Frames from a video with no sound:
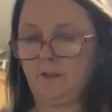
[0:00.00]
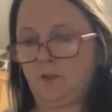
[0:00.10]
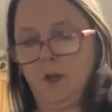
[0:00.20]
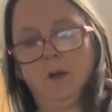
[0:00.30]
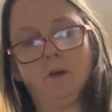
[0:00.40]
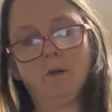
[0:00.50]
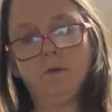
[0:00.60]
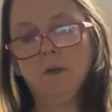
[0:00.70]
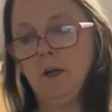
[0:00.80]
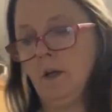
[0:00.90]

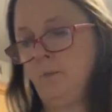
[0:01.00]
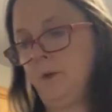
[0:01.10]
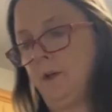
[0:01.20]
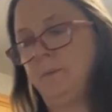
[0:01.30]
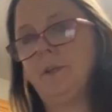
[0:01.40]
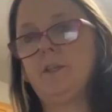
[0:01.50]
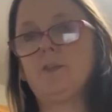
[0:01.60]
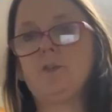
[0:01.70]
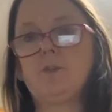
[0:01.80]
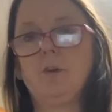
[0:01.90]
So, we're gonna put the
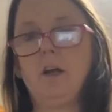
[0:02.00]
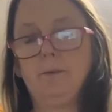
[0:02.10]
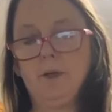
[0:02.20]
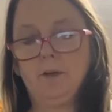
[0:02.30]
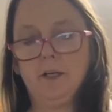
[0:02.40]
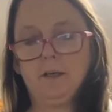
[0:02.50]
strawberry